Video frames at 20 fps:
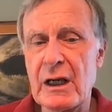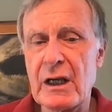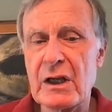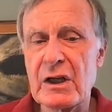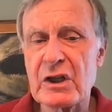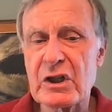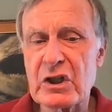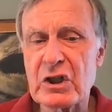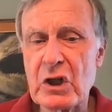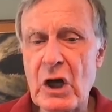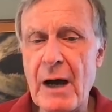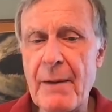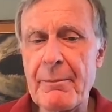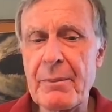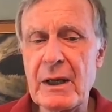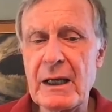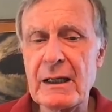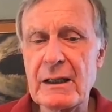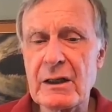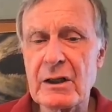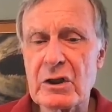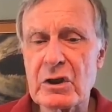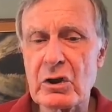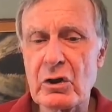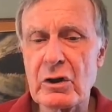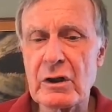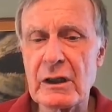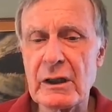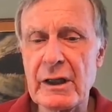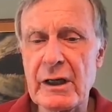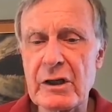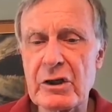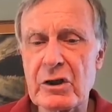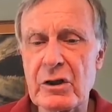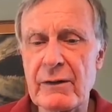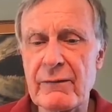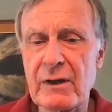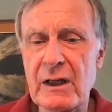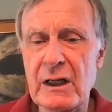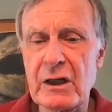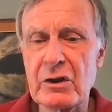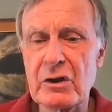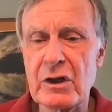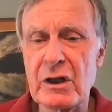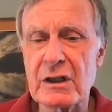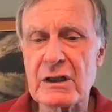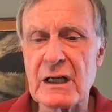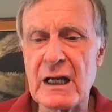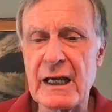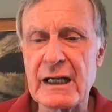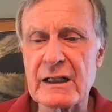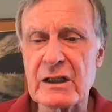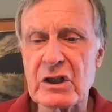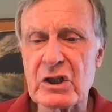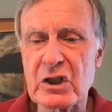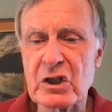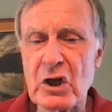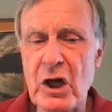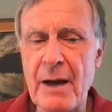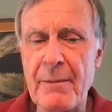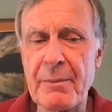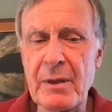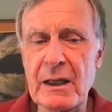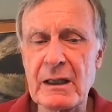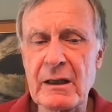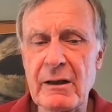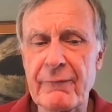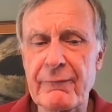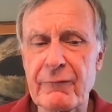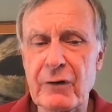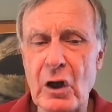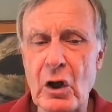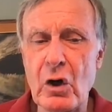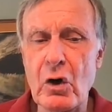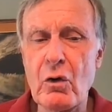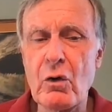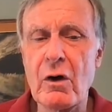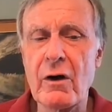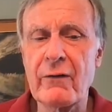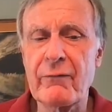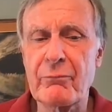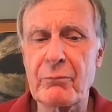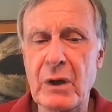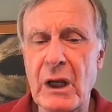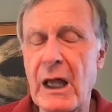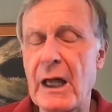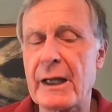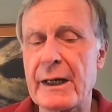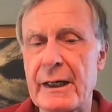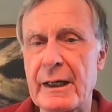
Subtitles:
stopping the circulation of energy is like stopping the flow of blood.